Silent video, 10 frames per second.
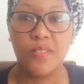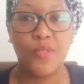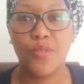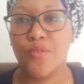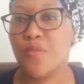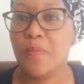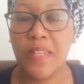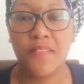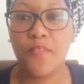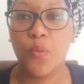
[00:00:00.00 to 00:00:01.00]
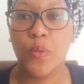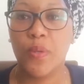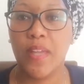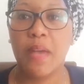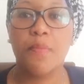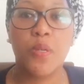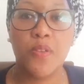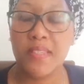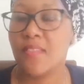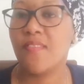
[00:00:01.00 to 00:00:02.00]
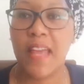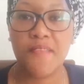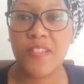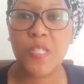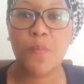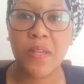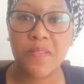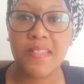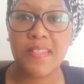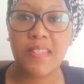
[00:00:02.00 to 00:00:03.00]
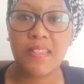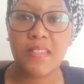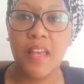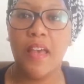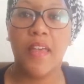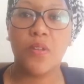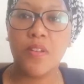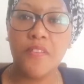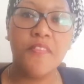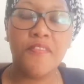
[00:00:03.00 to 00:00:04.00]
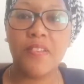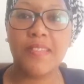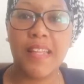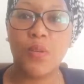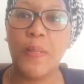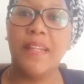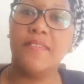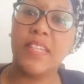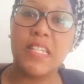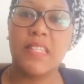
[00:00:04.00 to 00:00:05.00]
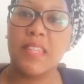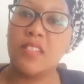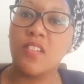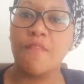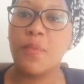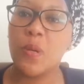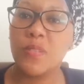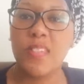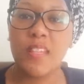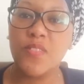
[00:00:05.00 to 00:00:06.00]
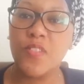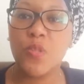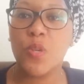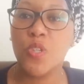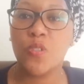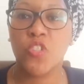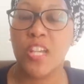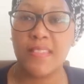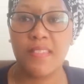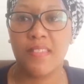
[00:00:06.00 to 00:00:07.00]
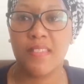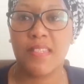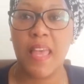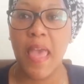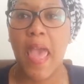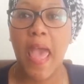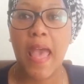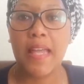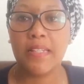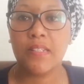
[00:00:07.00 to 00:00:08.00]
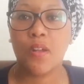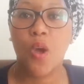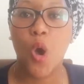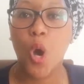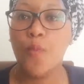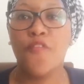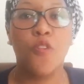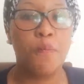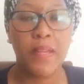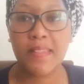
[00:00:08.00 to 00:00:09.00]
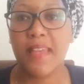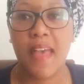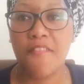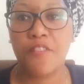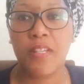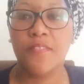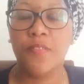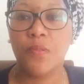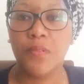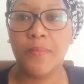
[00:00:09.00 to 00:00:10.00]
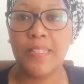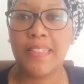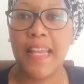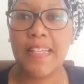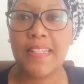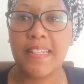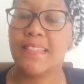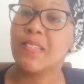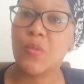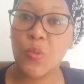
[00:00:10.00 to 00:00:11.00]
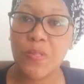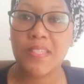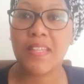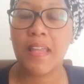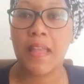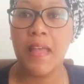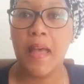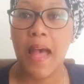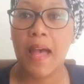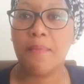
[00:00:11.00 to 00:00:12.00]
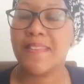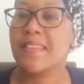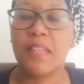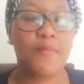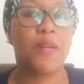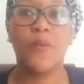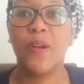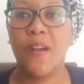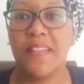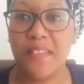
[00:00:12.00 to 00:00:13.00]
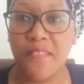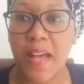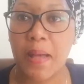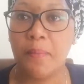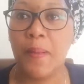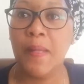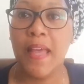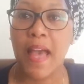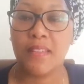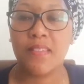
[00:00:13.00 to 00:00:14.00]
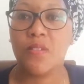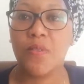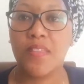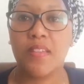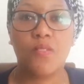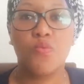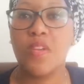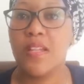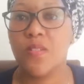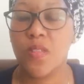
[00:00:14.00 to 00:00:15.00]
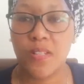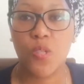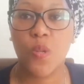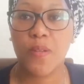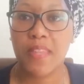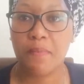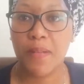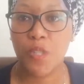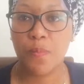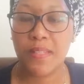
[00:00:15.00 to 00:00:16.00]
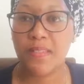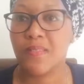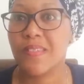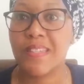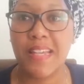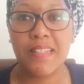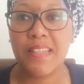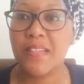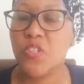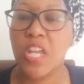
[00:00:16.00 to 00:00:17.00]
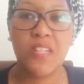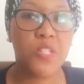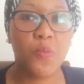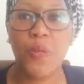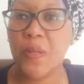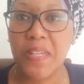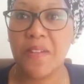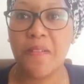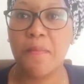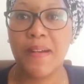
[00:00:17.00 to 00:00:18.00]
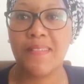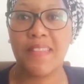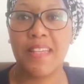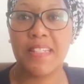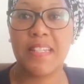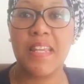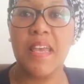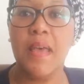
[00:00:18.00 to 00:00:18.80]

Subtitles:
to draw meaningful work and progressive life experiences. You know, it often feels like we're living in a state of protest for social justice and hope for a better Africa for women, and it's exhausting, but at the same time we can't give up until things really start to look that much better. Society is changing, we're going to hear about that.